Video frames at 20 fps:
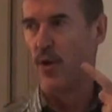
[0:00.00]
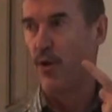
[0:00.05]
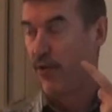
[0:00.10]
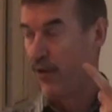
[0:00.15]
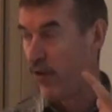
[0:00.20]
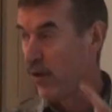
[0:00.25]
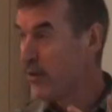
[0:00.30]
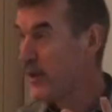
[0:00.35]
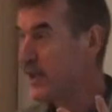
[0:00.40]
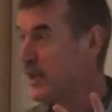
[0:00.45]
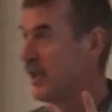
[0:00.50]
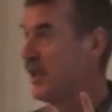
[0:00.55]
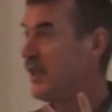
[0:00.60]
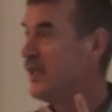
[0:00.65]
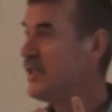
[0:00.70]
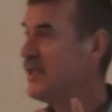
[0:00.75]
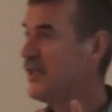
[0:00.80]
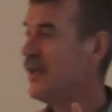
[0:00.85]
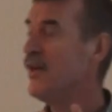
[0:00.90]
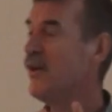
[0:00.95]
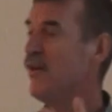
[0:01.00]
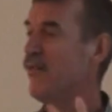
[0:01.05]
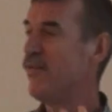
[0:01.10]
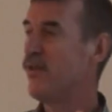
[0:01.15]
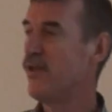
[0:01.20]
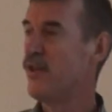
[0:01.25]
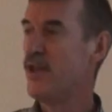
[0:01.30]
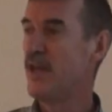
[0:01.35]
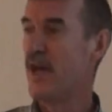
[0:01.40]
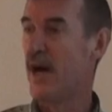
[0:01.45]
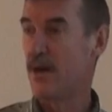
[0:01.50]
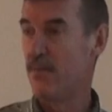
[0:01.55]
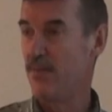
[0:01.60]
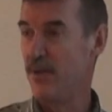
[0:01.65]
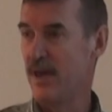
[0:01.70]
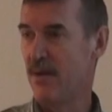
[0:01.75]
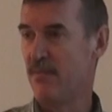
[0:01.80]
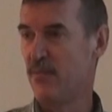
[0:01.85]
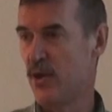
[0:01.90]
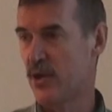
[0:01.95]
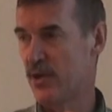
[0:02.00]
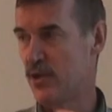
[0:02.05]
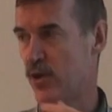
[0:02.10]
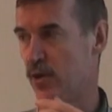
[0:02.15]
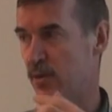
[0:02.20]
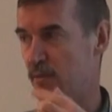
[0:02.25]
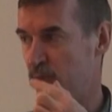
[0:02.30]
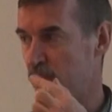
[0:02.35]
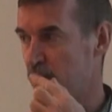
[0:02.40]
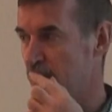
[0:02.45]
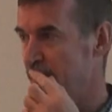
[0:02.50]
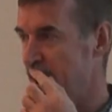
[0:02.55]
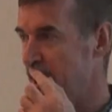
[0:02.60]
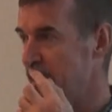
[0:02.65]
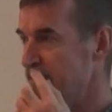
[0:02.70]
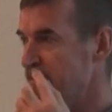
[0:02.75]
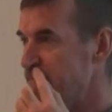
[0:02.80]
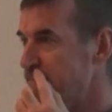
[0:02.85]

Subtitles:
authorities for the IBM.com domain,